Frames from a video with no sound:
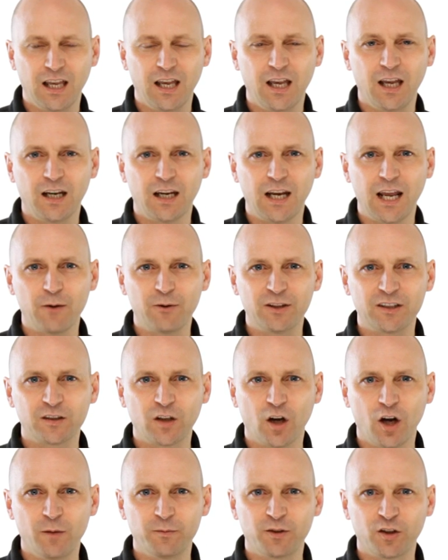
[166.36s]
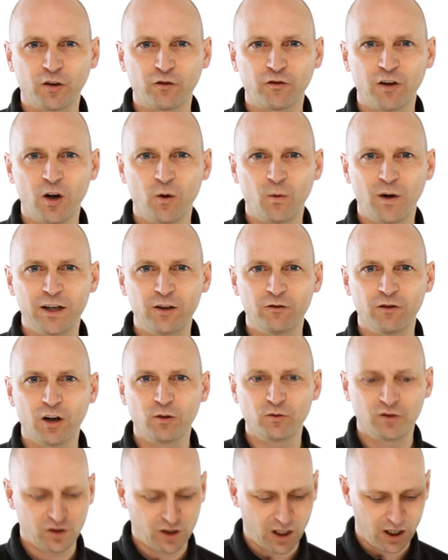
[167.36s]
Now it's time to throw away your
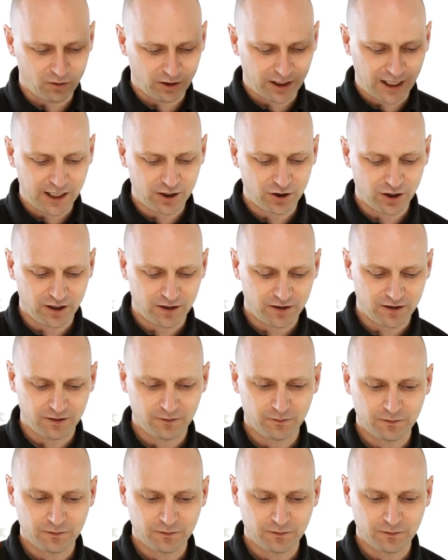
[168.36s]
old style gauges